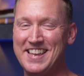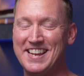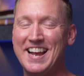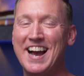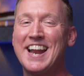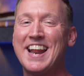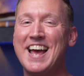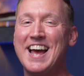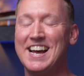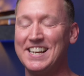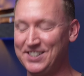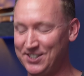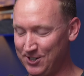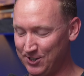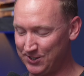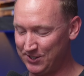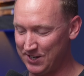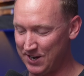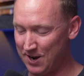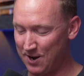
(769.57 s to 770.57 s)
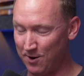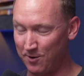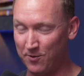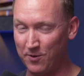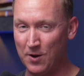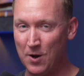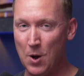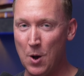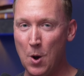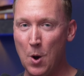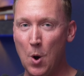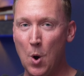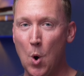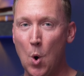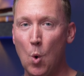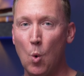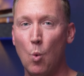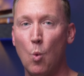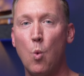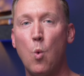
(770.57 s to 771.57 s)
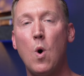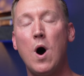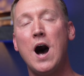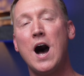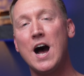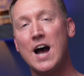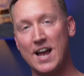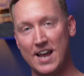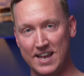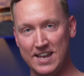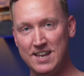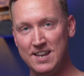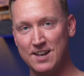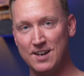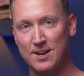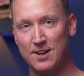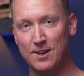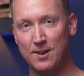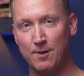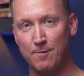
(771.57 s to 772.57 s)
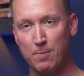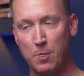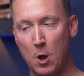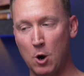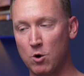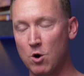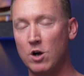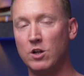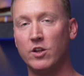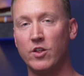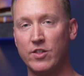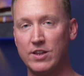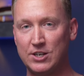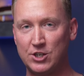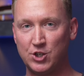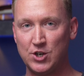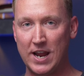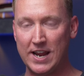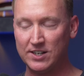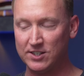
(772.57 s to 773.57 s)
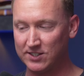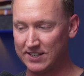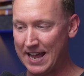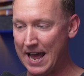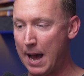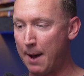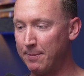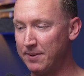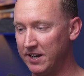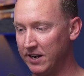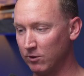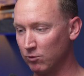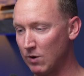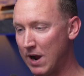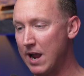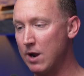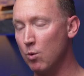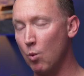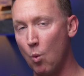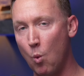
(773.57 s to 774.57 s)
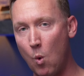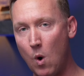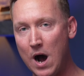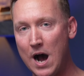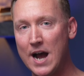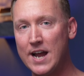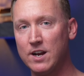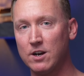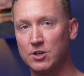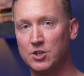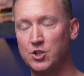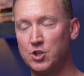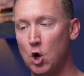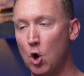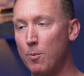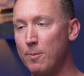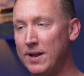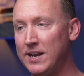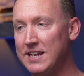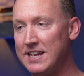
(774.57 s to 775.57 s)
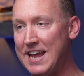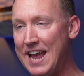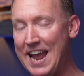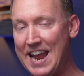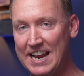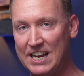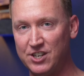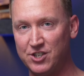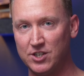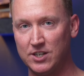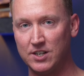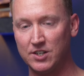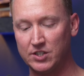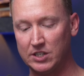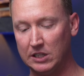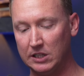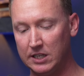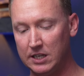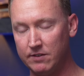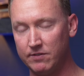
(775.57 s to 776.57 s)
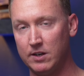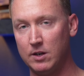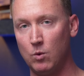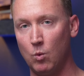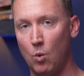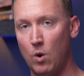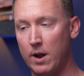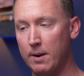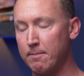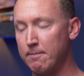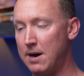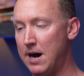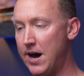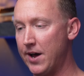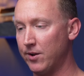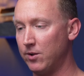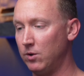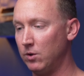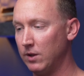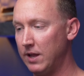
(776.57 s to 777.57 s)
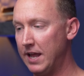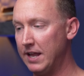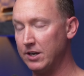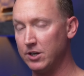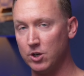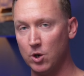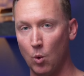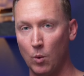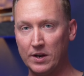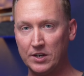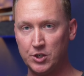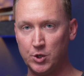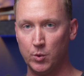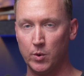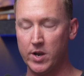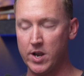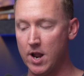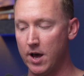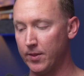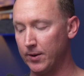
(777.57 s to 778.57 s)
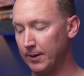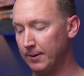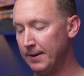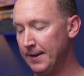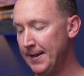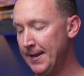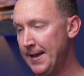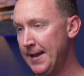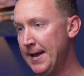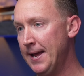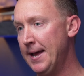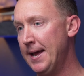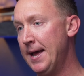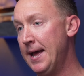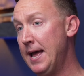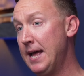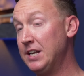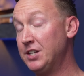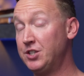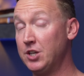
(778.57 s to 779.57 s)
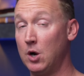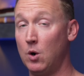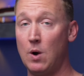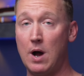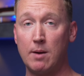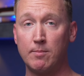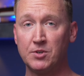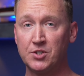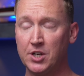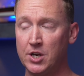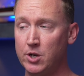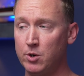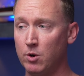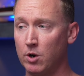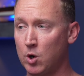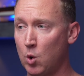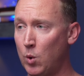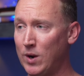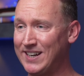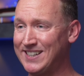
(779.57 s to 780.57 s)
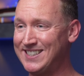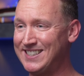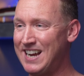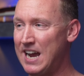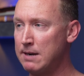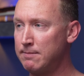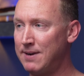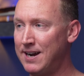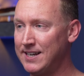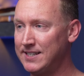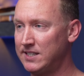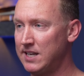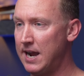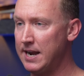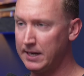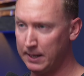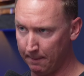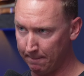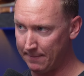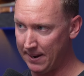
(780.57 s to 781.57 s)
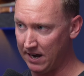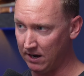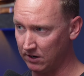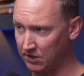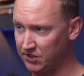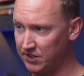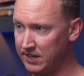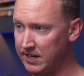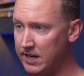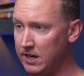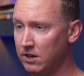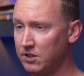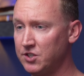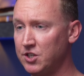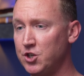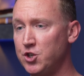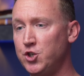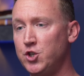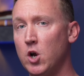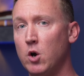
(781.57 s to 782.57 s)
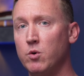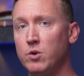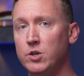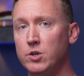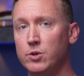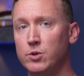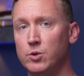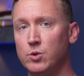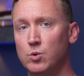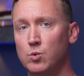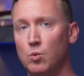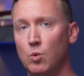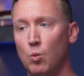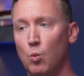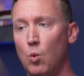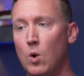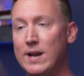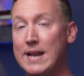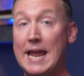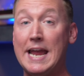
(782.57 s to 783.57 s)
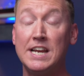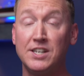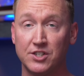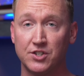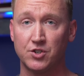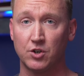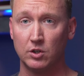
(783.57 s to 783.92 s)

you got to ask yourself why are all of these changes happening, right? Why are so many agents leaving one model and going to another? And so I'm just going to do a quick side-by-side comparison here to show you what agents